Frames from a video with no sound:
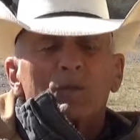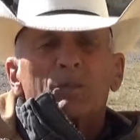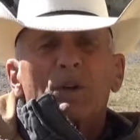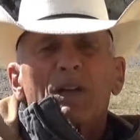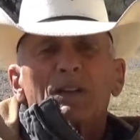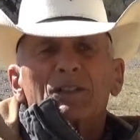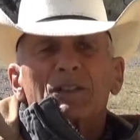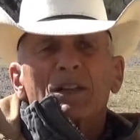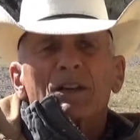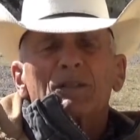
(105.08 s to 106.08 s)
probably
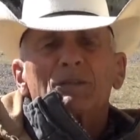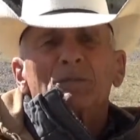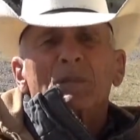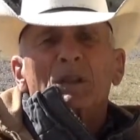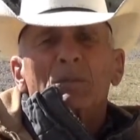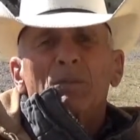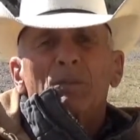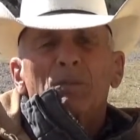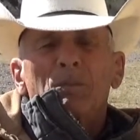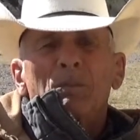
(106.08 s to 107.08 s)
started
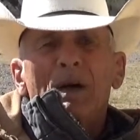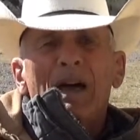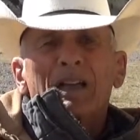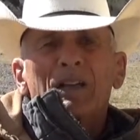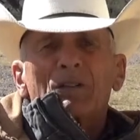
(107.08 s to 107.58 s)
back